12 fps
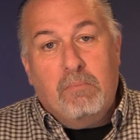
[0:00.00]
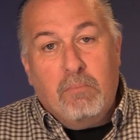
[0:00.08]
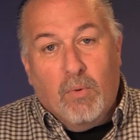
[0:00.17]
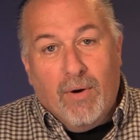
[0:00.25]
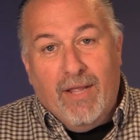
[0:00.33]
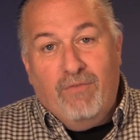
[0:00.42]

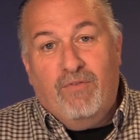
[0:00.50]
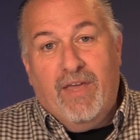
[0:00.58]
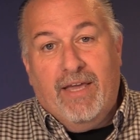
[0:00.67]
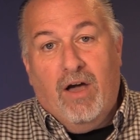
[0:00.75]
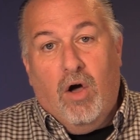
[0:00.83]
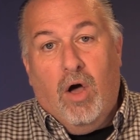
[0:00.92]

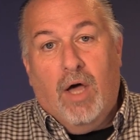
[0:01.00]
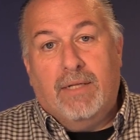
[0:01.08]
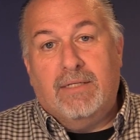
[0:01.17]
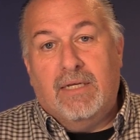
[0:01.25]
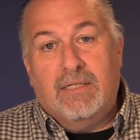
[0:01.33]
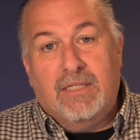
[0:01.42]
briefing
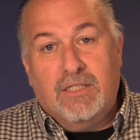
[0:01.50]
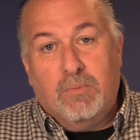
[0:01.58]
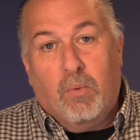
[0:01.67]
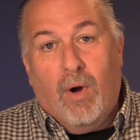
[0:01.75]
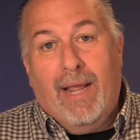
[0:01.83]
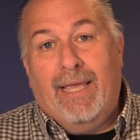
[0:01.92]
on the, this
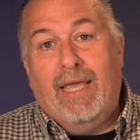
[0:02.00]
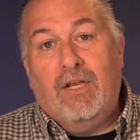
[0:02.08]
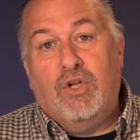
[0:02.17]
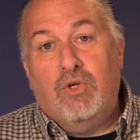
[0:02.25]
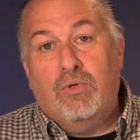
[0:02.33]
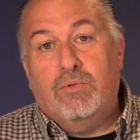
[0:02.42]

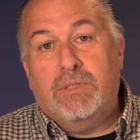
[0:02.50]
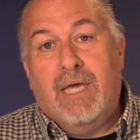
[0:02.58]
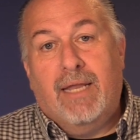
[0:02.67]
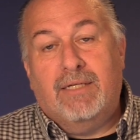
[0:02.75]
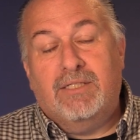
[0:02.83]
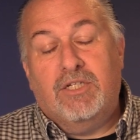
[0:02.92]
breaking news
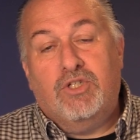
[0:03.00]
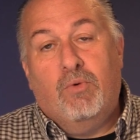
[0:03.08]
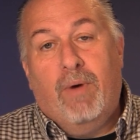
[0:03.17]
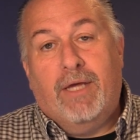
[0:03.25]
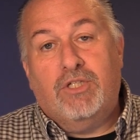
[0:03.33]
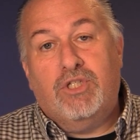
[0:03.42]
kind of
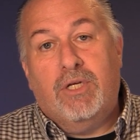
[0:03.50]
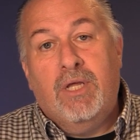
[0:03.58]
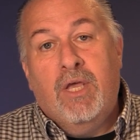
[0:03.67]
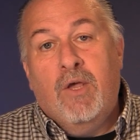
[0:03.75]
situation.